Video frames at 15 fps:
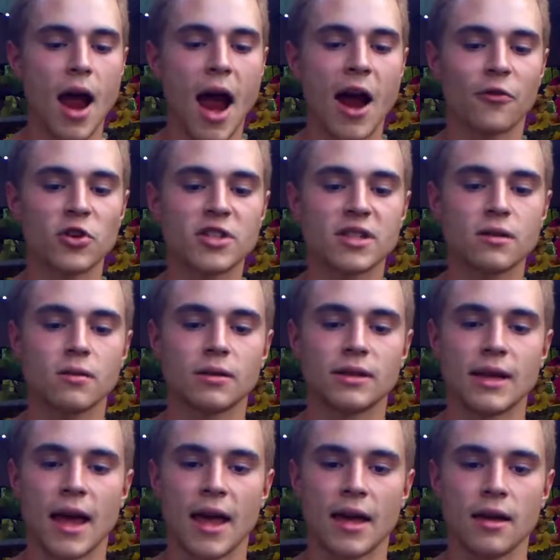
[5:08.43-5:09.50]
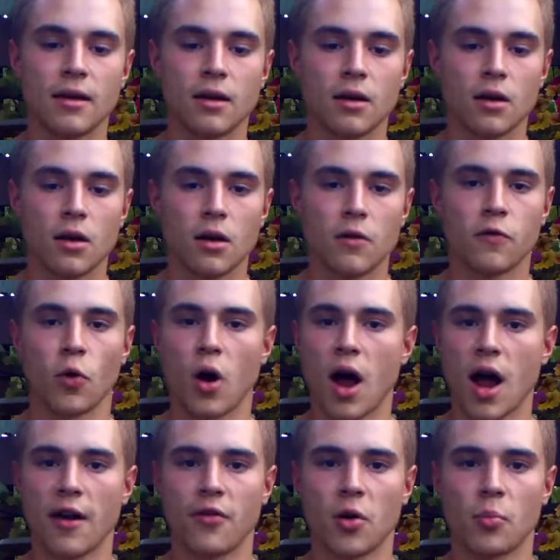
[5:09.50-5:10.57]
Every single day for a
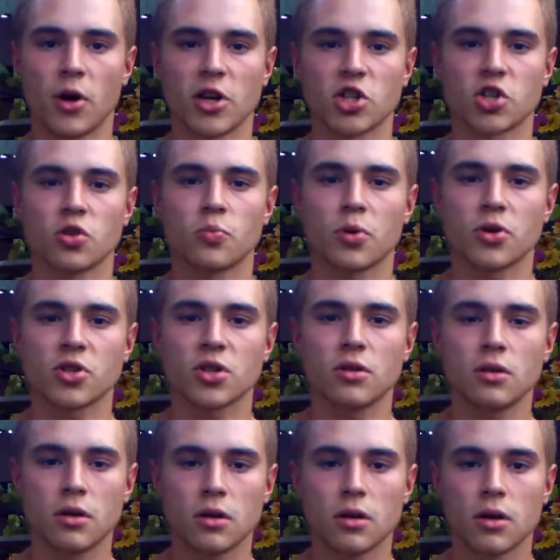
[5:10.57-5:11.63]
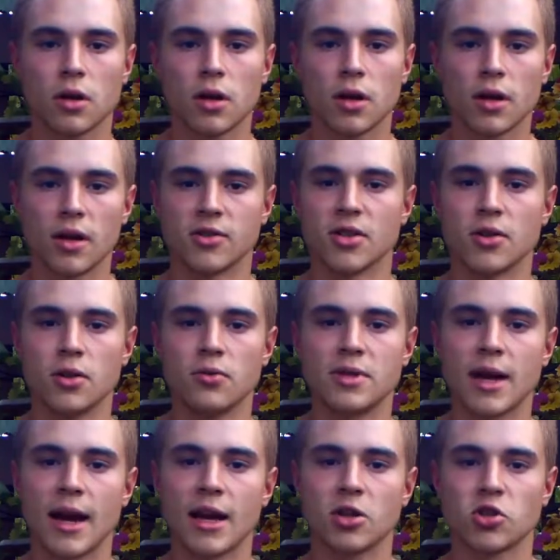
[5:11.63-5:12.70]
high vibrational person is a new
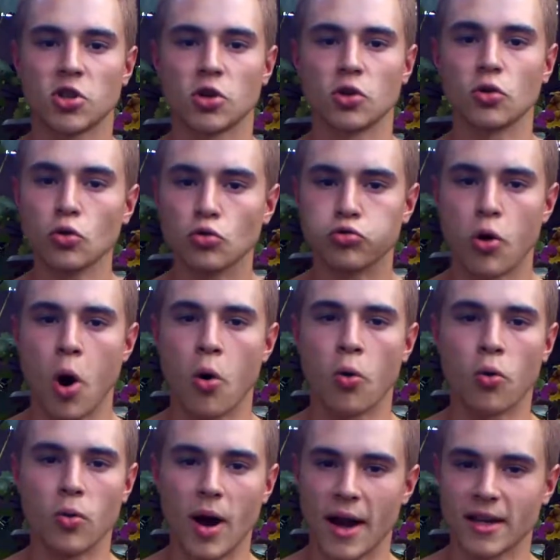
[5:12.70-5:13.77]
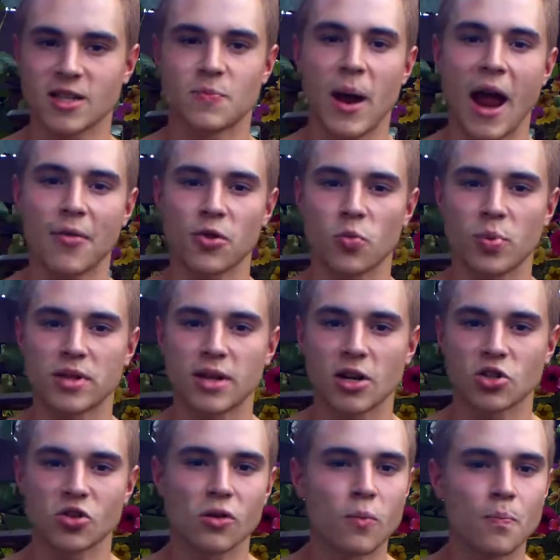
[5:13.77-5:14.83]
day to grow and expand their
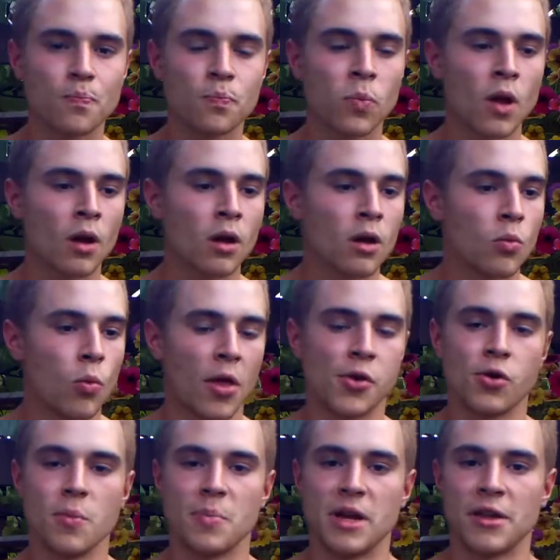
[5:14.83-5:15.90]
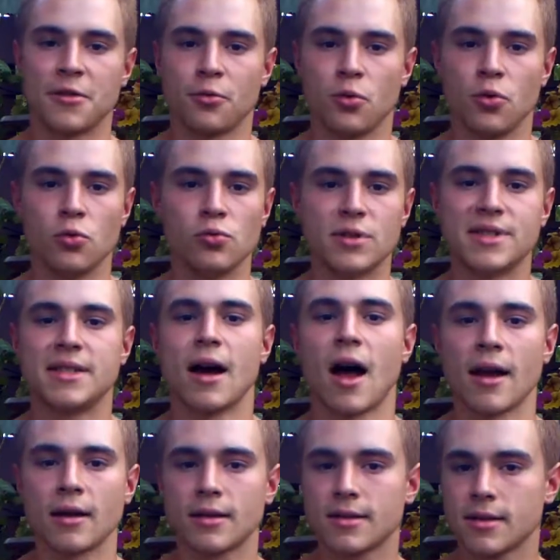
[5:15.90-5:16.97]
potential, whether it be through
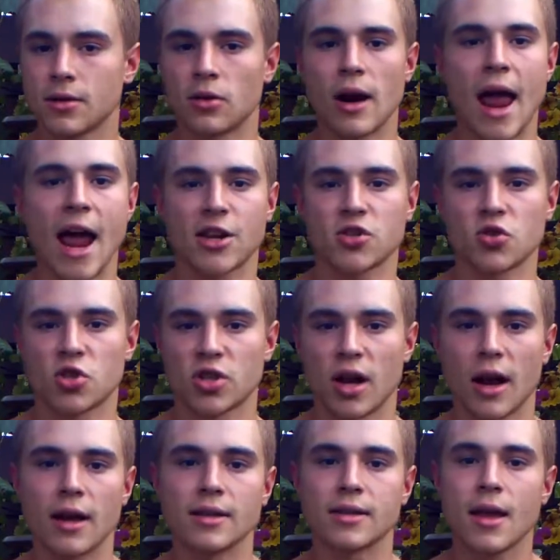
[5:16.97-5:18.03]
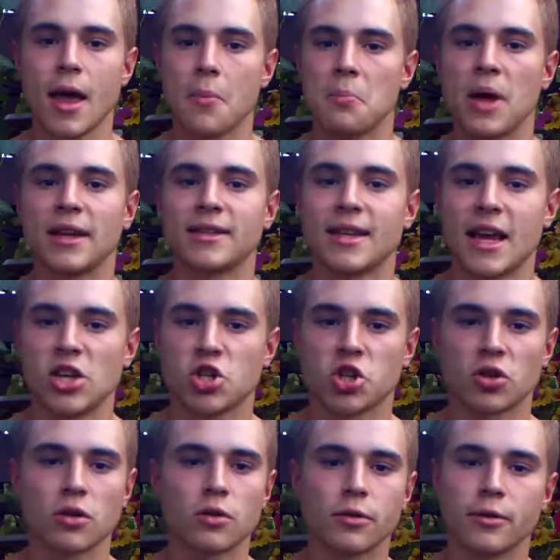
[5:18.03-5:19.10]
diets or exercise,
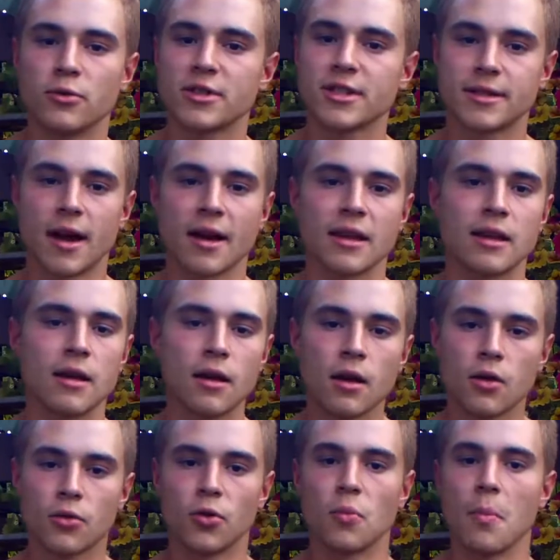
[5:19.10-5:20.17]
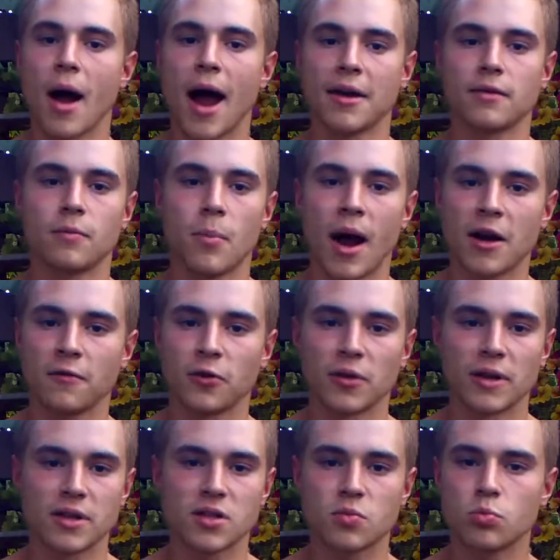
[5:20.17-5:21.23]
meditation, through study, through
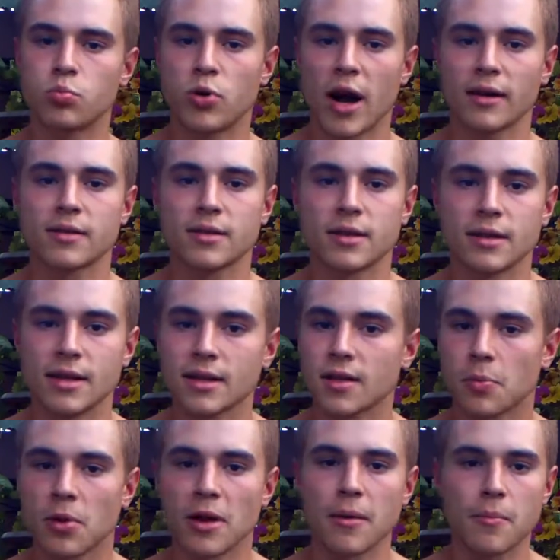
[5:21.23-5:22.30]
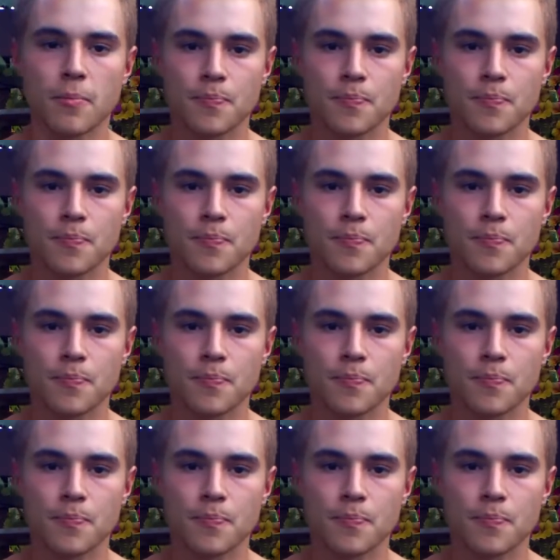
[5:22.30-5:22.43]
mindfulness, practicing discipline.